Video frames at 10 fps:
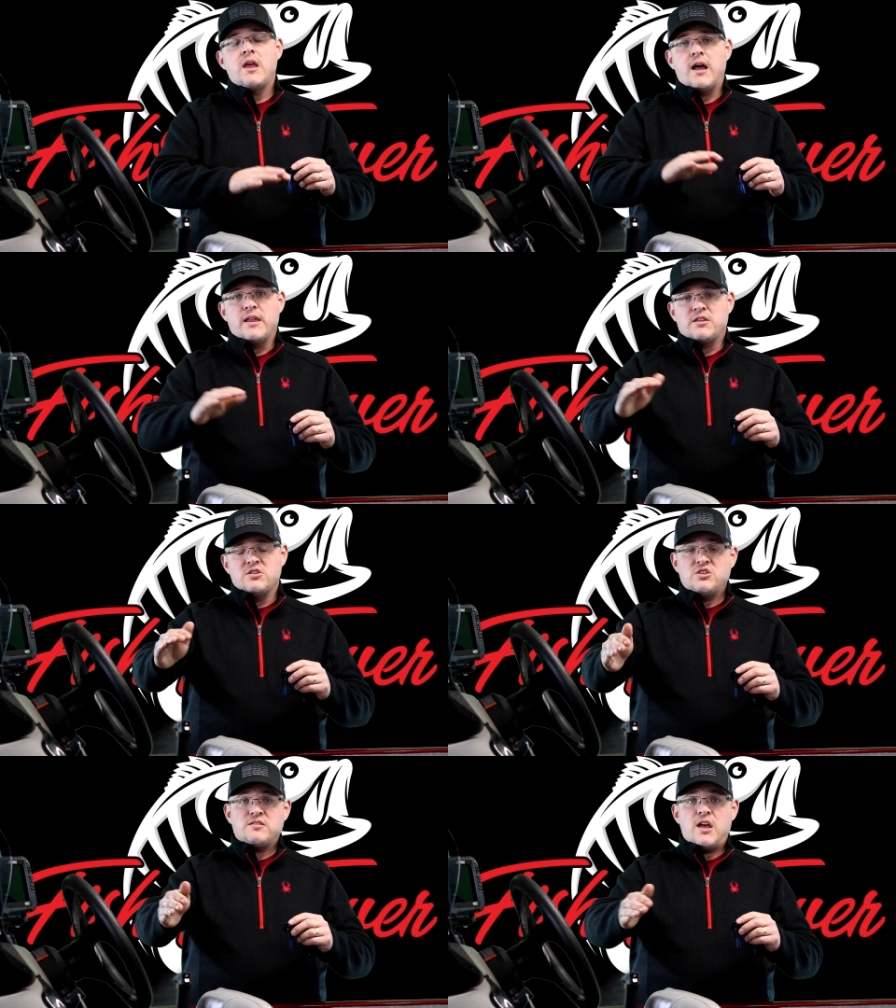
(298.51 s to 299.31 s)
I like
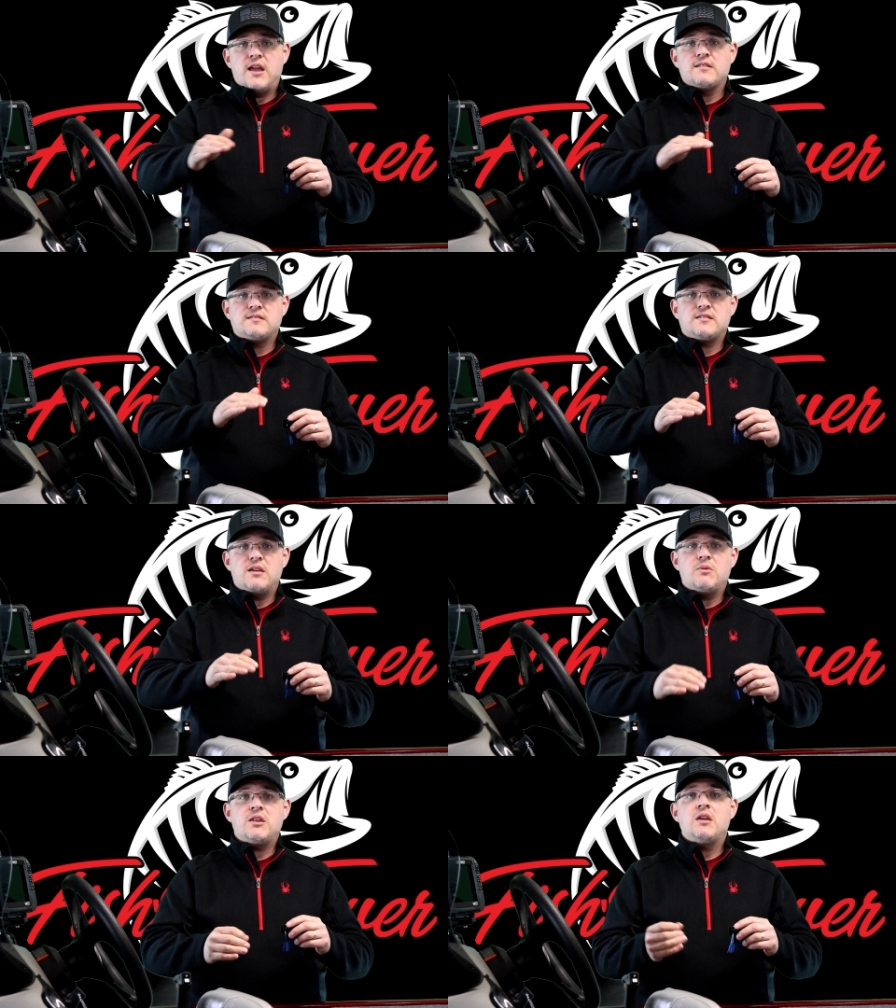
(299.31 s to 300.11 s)
to just kind of
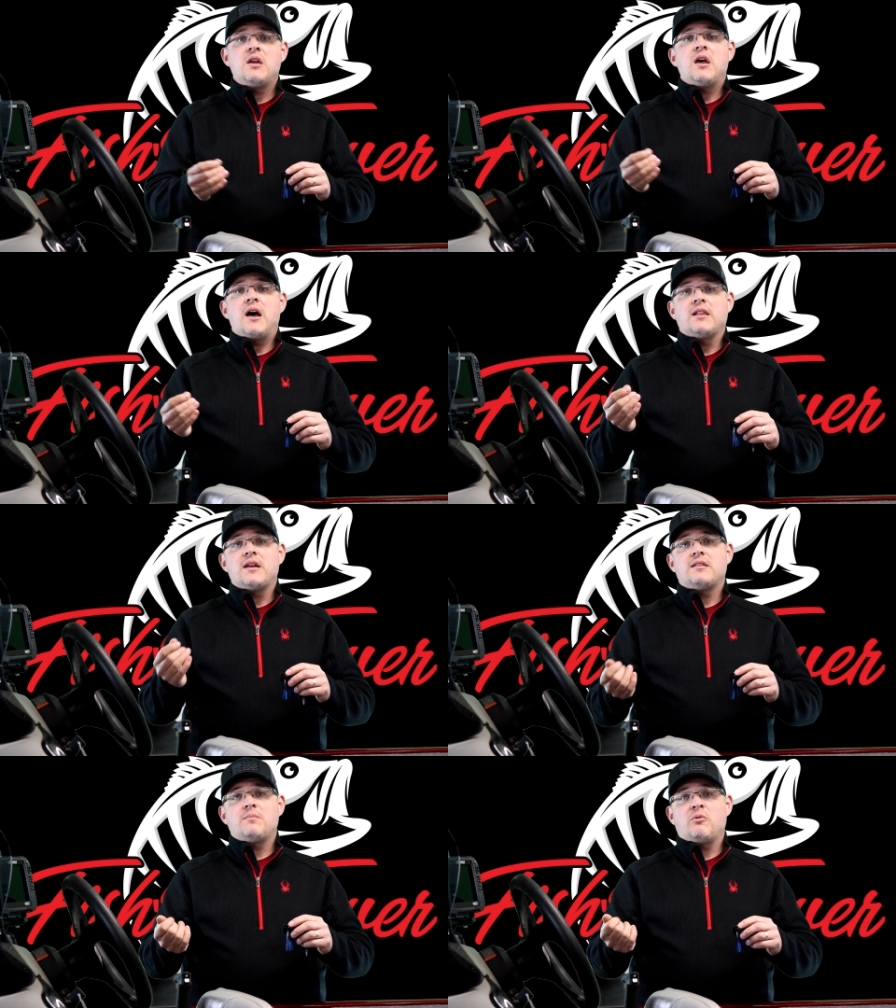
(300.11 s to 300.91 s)
skim it. I
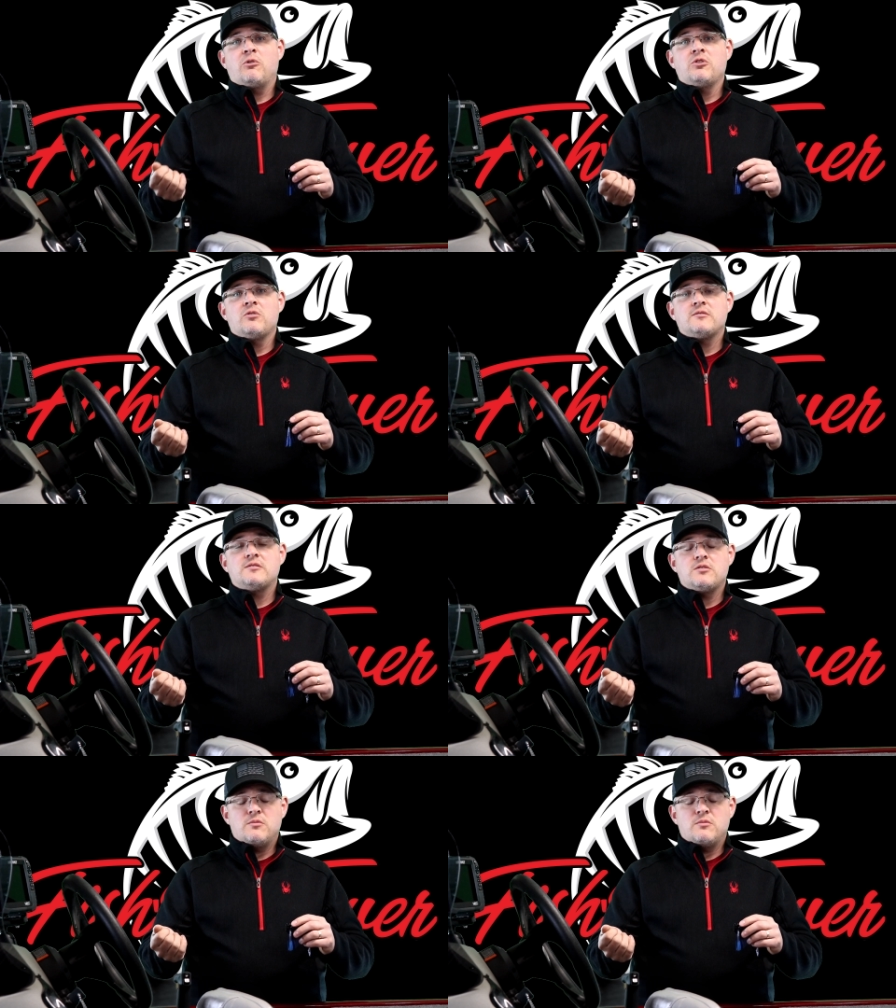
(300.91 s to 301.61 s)
like to pull those